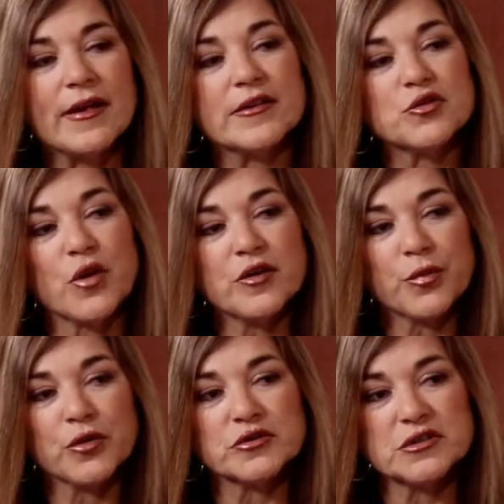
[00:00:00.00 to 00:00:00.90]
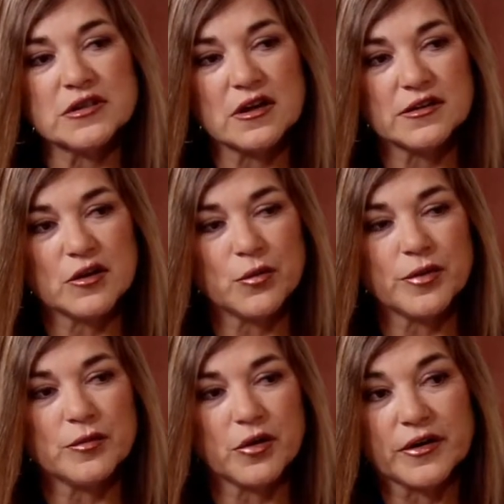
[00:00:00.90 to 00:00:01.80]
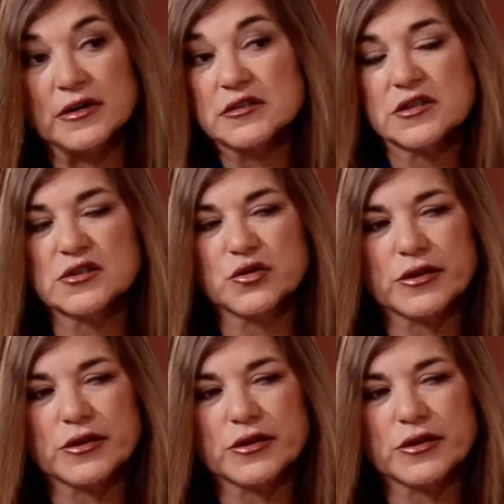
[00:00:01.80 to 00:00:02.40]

they try to purchase it on the open market. It's just too